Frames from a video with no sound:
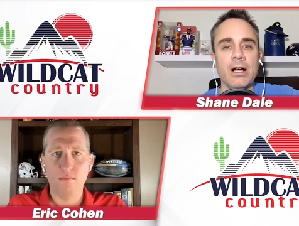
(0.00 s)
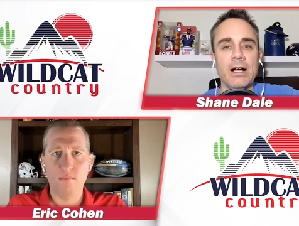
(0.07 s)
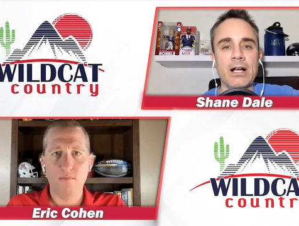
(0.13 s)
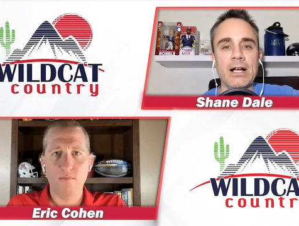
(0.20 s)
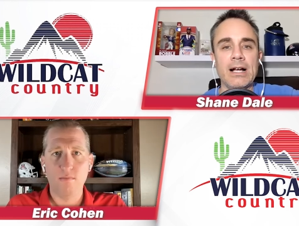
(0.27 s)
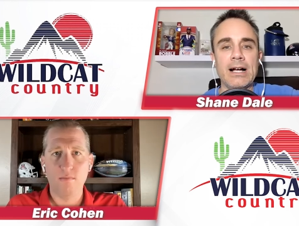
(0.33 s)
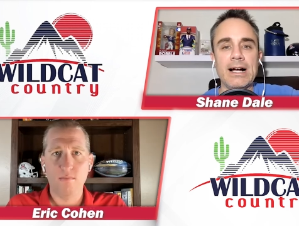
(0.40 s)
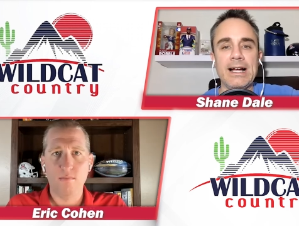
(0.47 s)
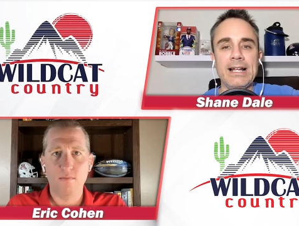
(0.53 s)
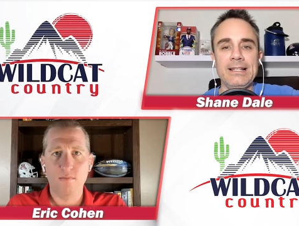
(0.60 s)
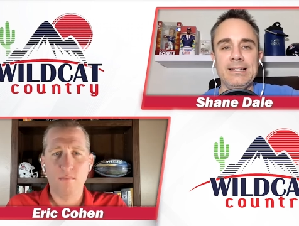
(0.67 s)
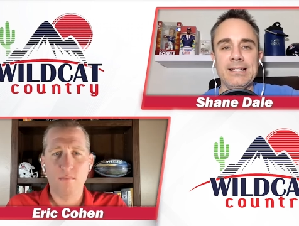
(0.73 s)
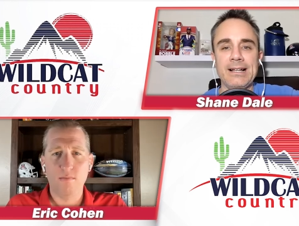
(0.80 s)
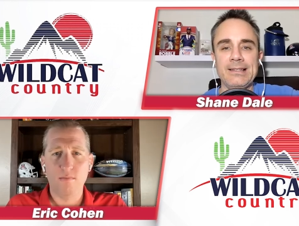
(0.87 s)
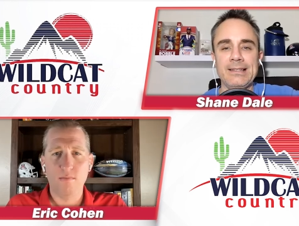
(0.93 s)
Speaker 1: Uh,
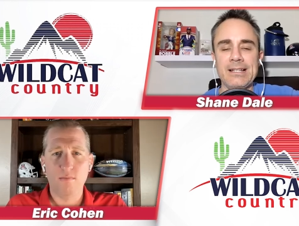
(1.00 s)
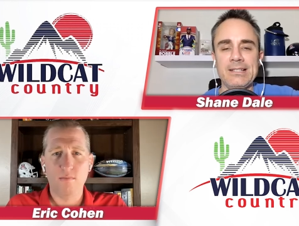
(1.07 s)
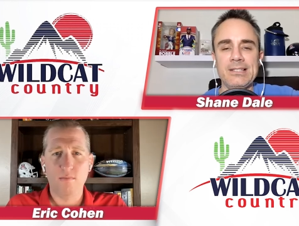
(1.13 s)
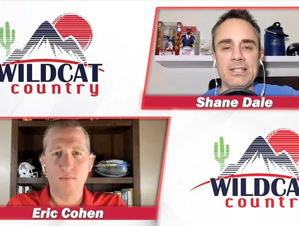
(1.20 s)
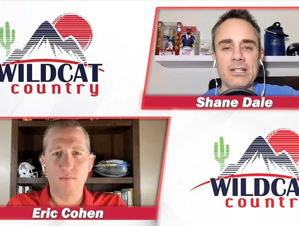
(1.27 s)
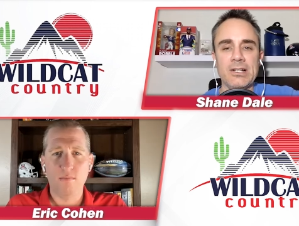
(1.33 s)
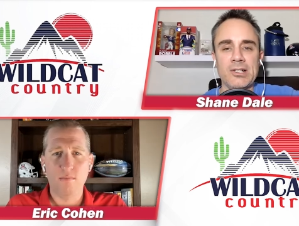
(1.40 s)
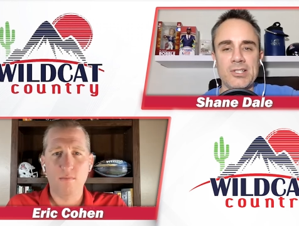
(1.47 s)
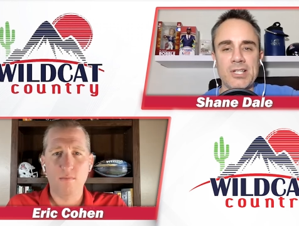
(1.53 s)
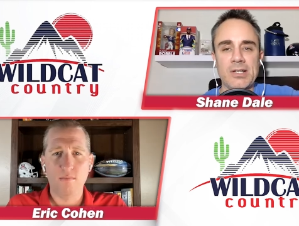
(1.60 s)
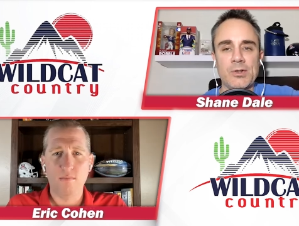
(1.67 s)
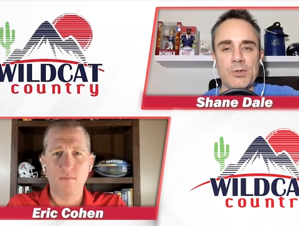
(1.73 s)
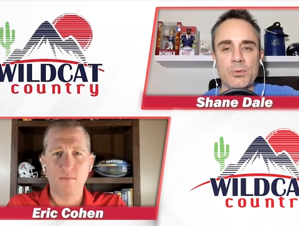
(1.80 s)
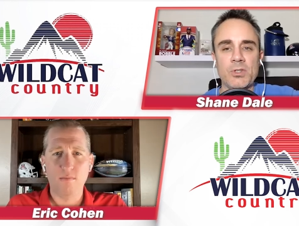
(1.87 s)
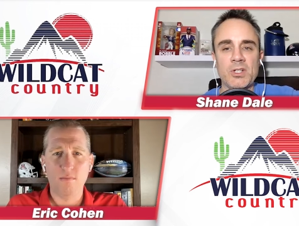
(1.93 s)
I I think Deion
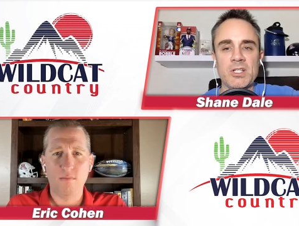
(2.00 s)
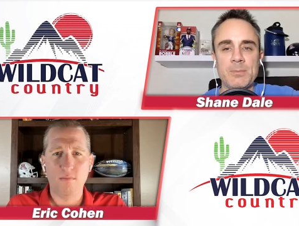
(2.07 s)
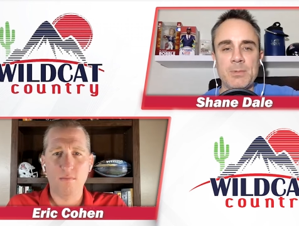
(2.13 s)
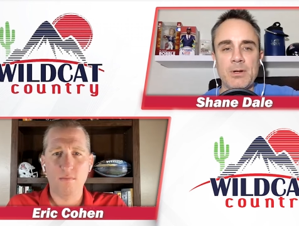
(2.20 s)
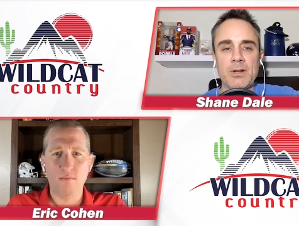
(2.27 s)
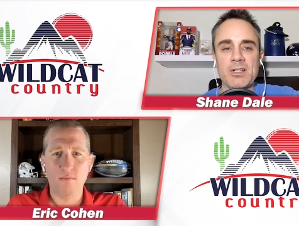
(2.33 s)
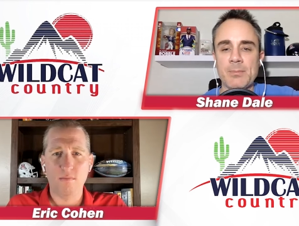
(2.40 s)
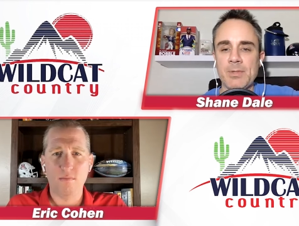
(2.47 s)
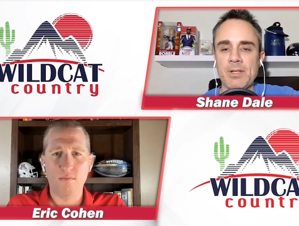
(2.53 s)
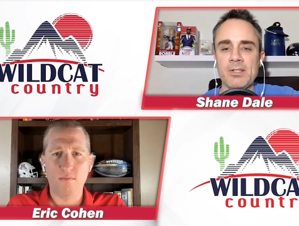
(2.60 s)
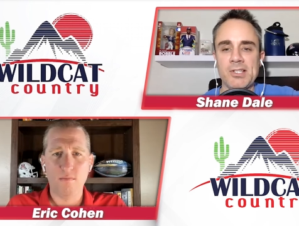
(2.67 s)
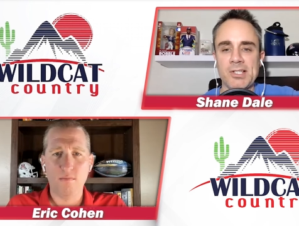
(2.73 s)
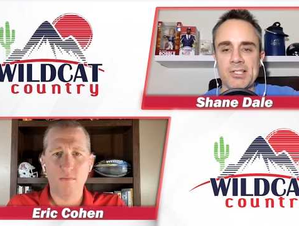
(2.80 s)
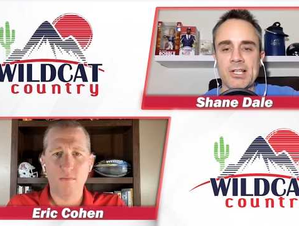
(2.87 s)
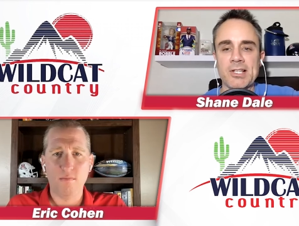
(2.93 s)
Sanders will experience a bit
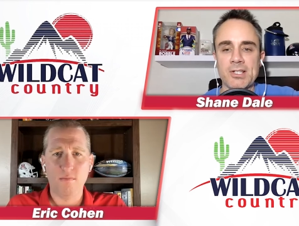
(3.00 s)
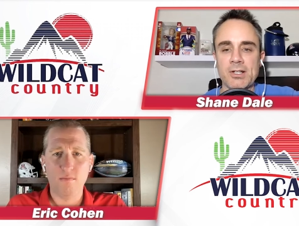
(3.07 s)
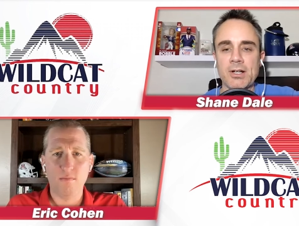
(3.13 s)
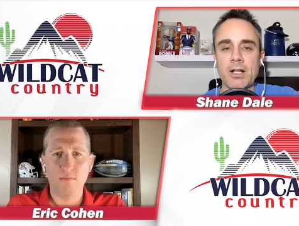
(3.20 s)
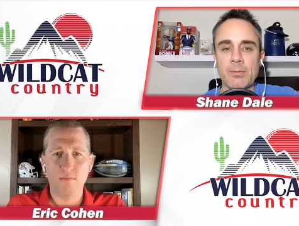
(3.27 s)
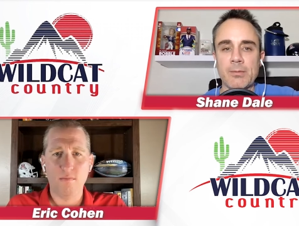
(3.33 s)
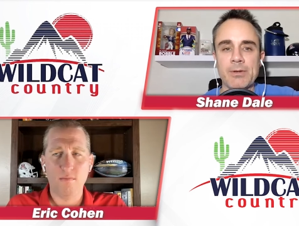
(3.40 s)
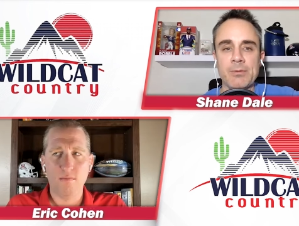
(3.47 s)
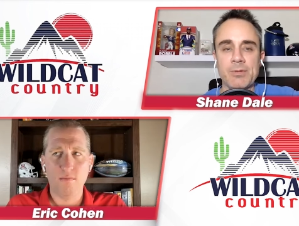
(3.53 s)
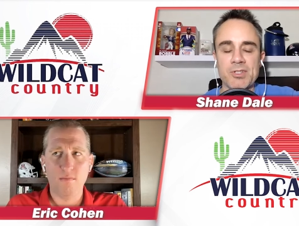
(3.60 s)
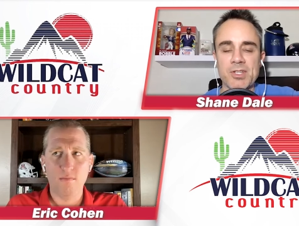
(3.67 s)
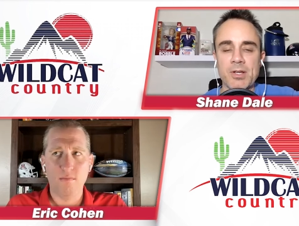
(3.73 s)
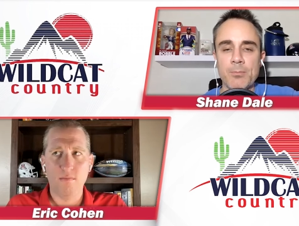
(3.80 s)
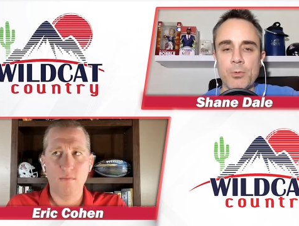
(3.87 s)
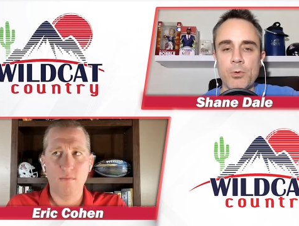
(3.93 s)
of success at Colorado at
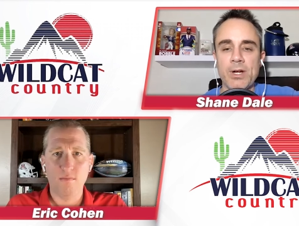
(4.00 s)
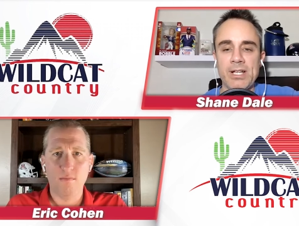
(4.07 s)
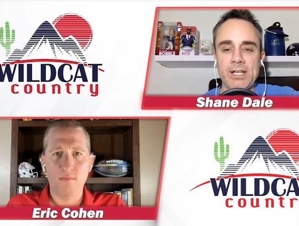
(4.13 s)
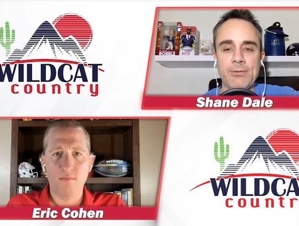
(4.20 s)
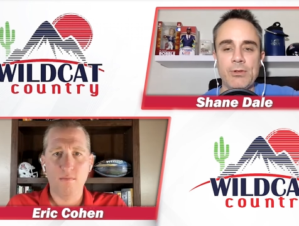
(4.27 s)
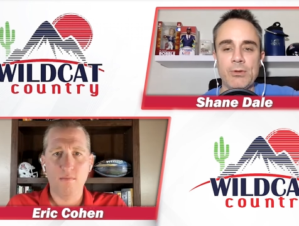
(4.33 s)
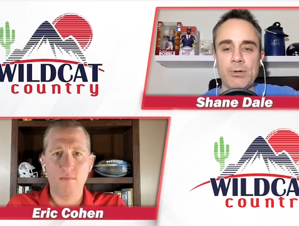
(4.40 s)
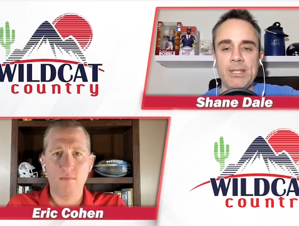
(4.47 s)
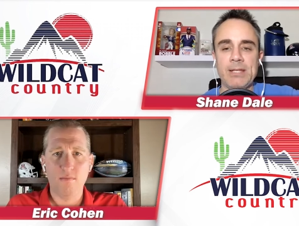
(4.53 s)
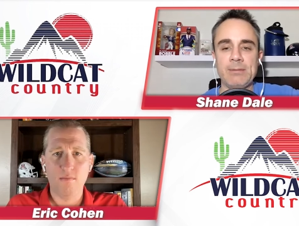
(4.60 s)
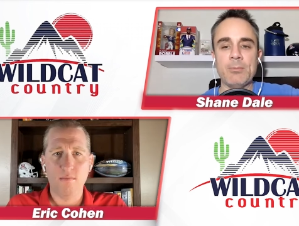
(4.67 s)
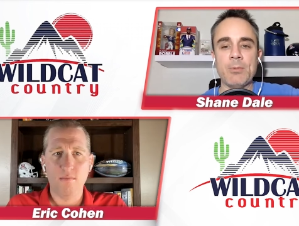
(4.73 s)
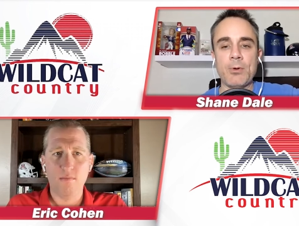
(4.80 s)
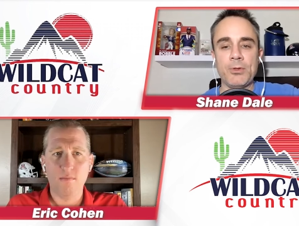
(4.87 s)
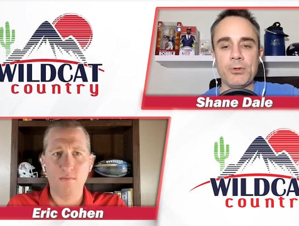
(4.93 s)
some point, even though I think
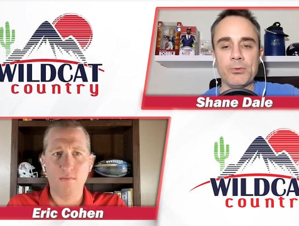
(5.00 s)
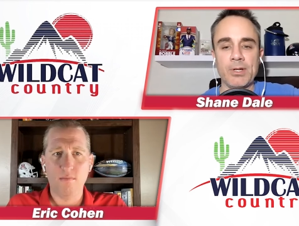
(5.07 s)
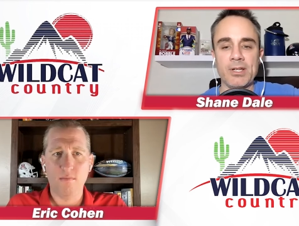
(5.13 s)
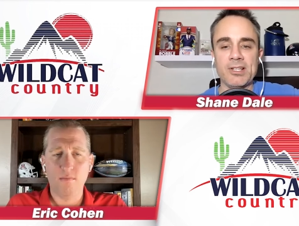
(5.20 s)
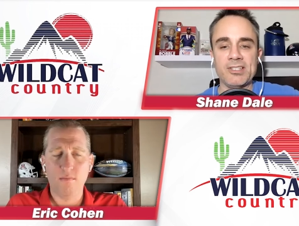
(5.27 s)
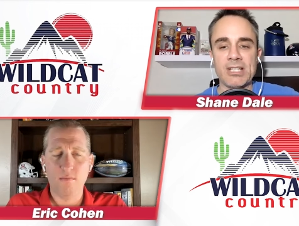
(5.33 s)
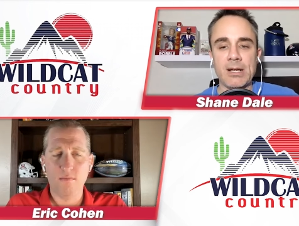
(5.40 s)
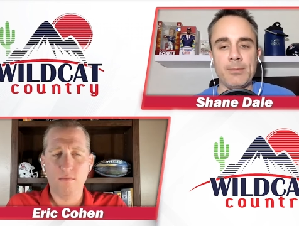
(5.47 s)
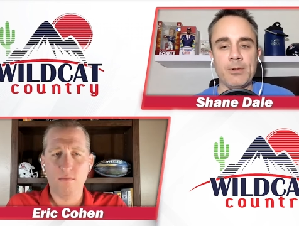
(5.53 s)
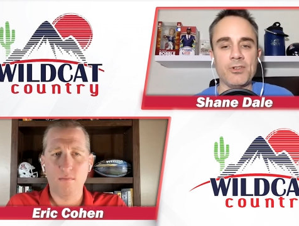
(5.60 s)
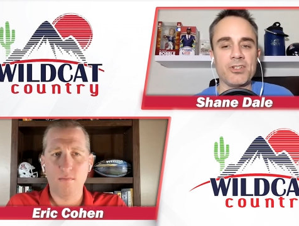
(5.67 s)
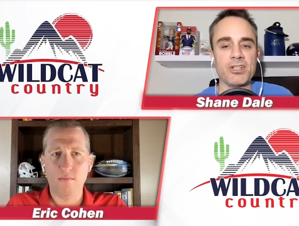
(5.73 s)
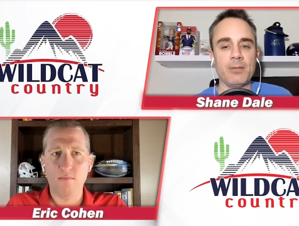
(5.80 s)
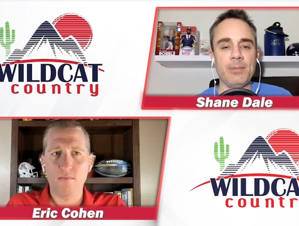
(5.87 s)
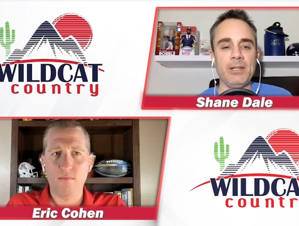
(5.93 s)
we both agree his time there
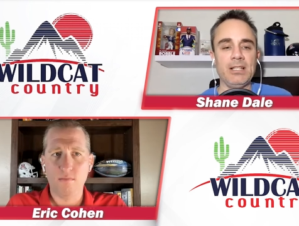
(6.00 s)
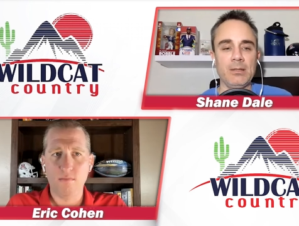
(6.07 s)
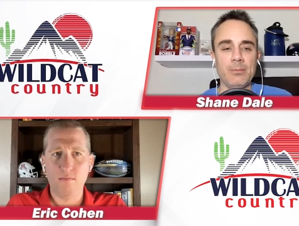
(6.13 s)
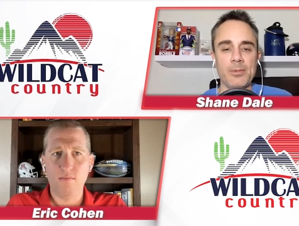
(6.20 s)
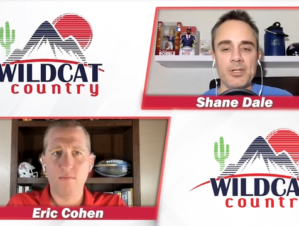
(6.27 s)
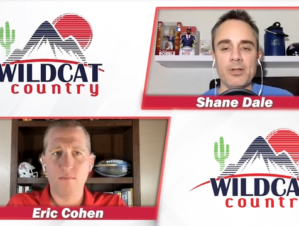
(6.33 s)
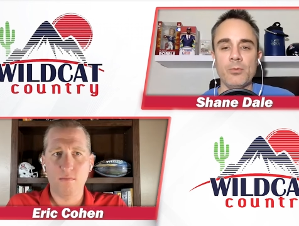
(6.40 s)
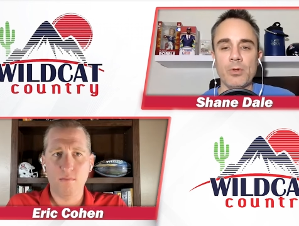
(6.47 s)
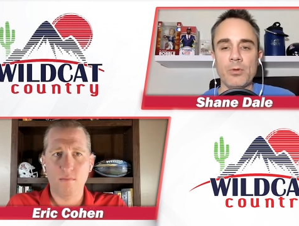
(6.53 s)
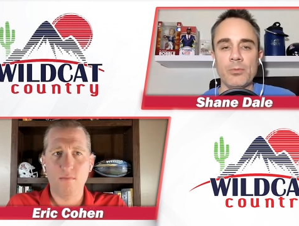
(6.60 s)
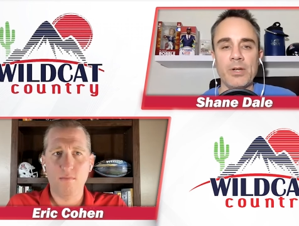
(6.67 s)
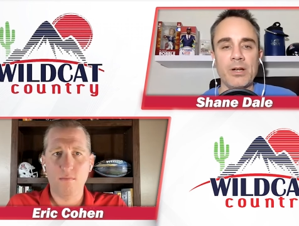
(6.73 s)
is going to be limited one